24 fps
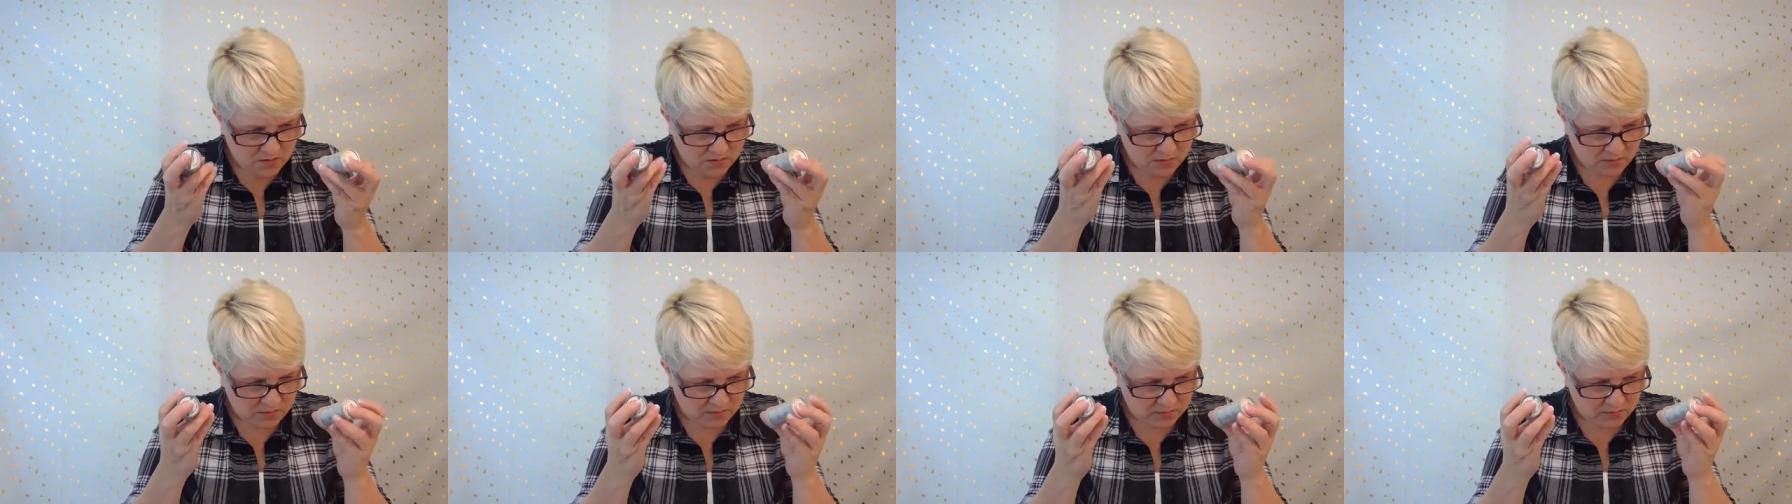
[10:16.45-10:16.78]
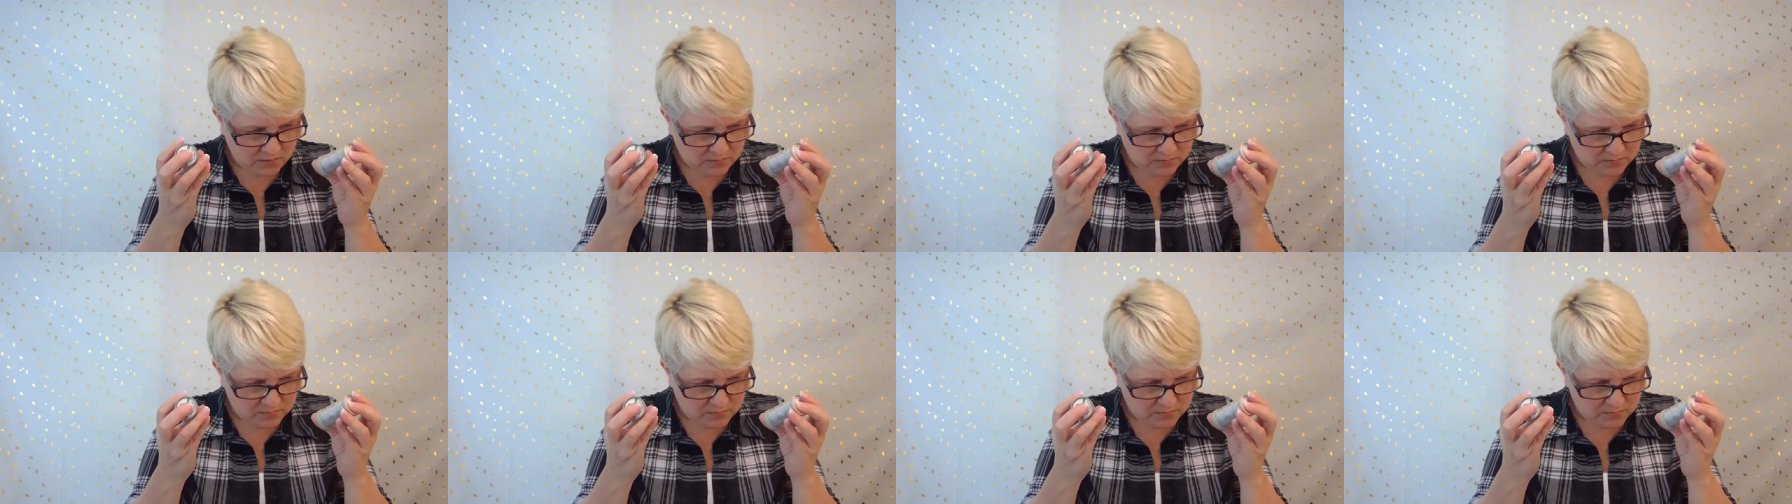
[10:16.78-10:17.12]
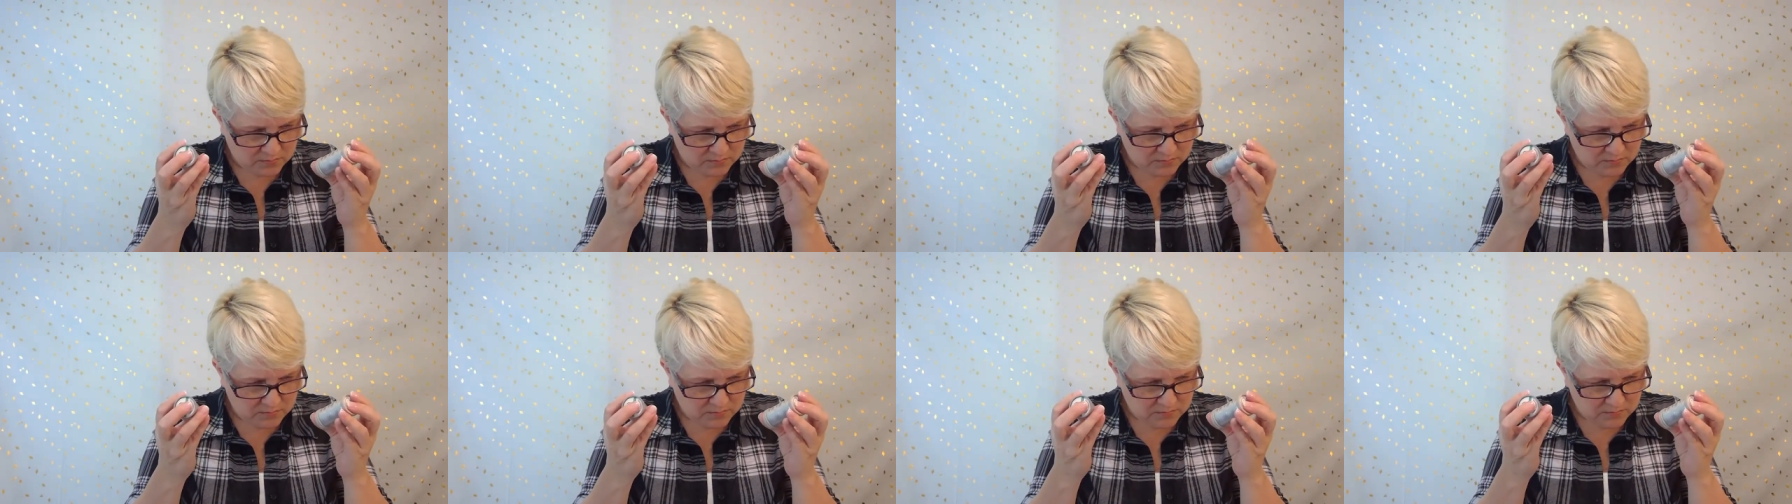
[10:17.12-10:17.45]
or
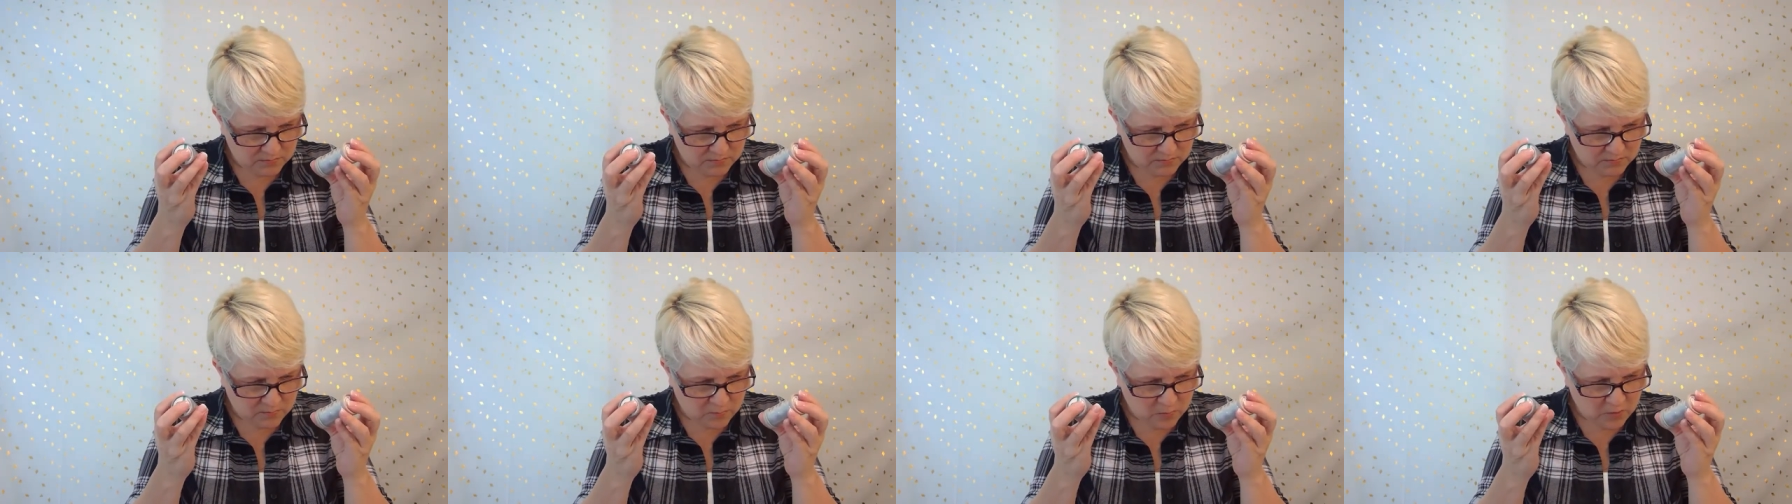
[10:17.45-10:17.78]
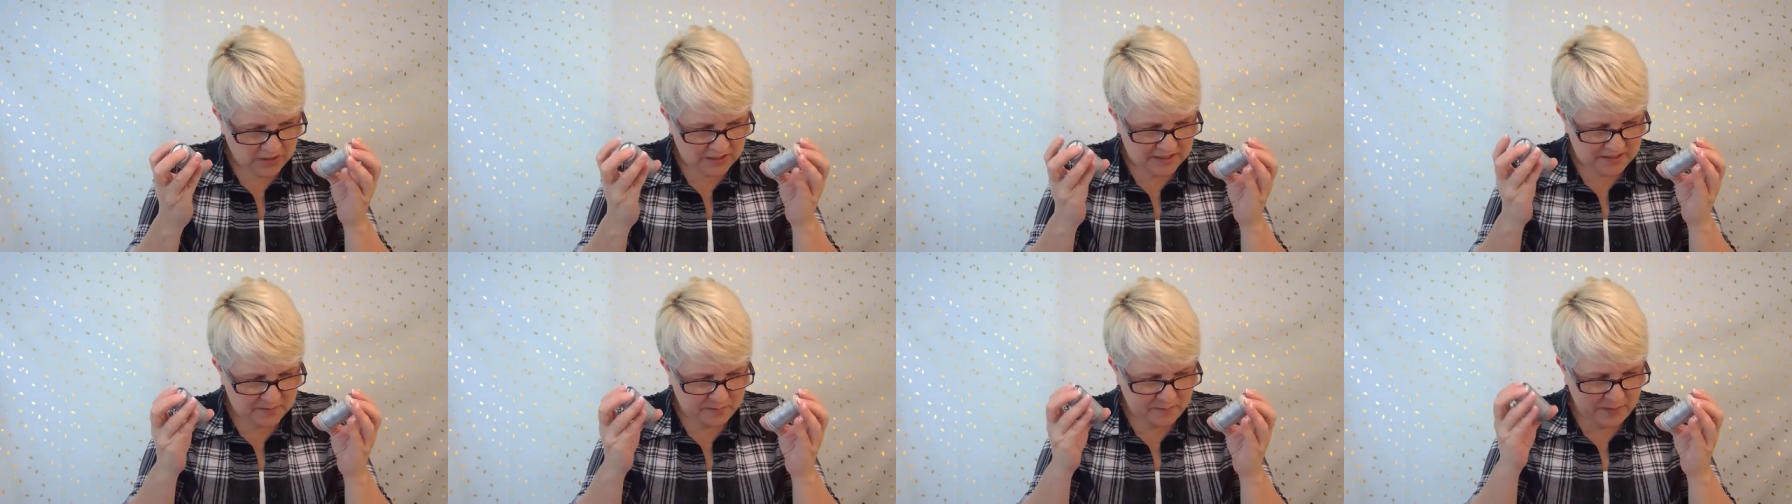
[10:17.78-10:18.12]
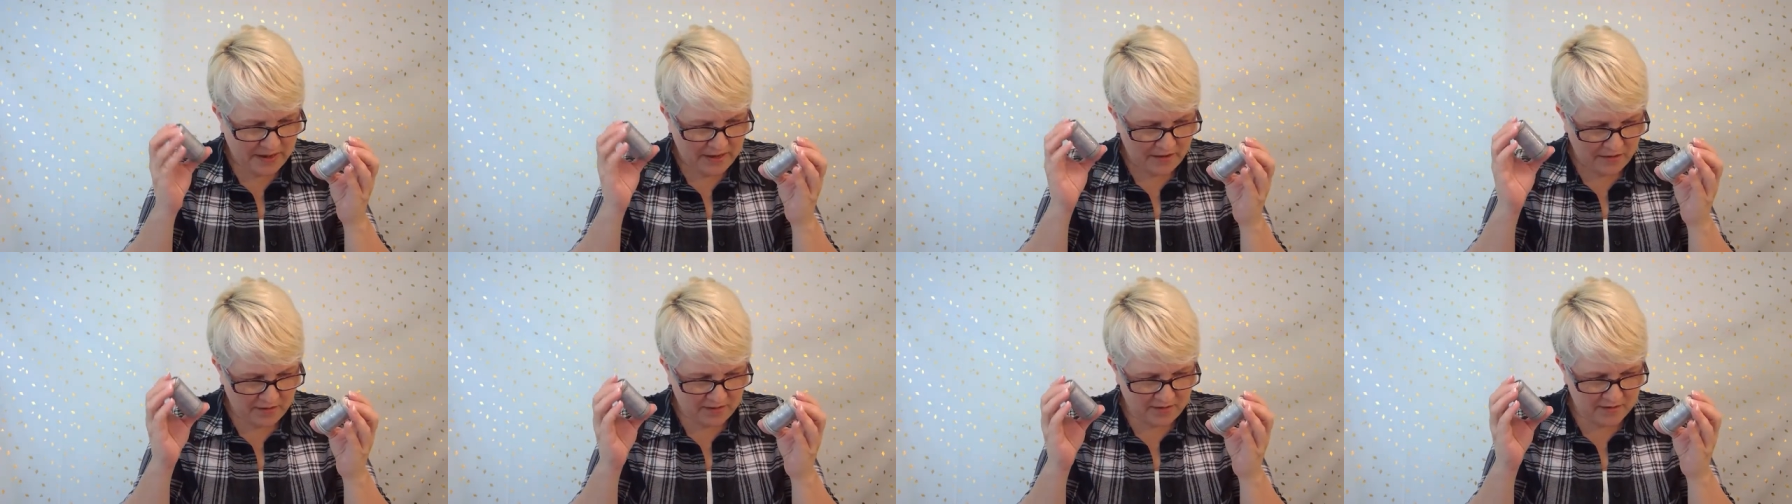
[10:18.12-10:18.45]
one is
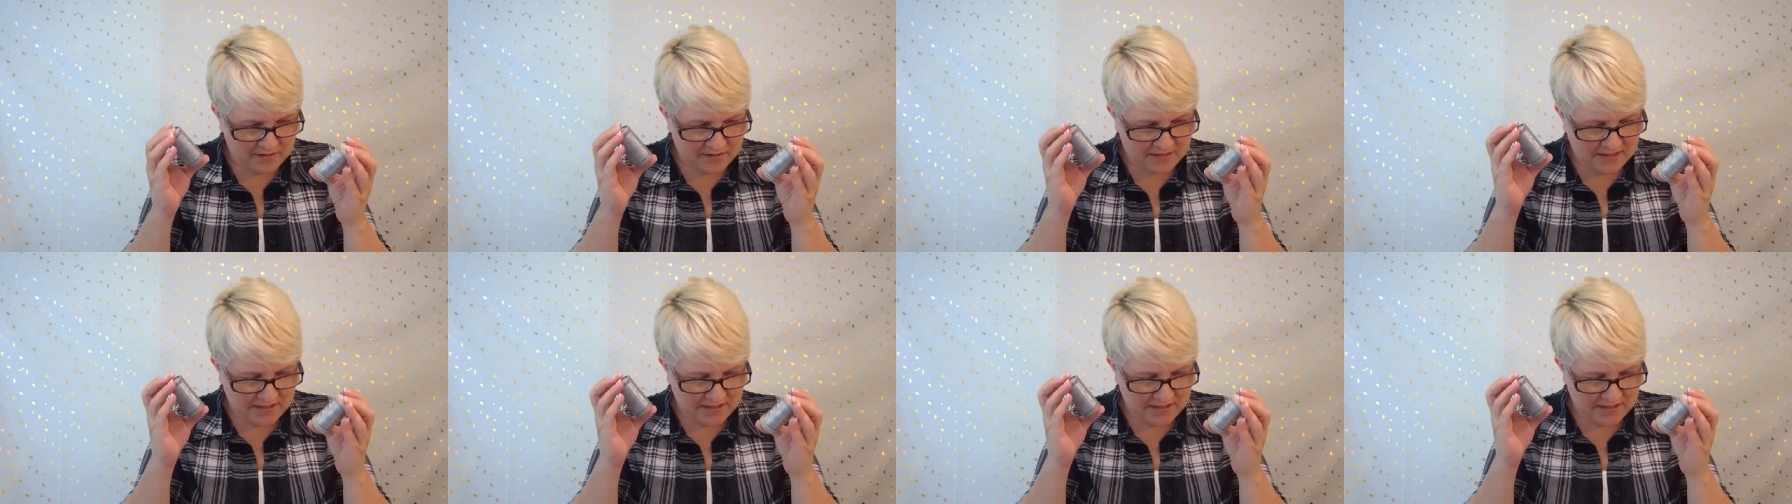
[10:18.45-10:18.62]
para,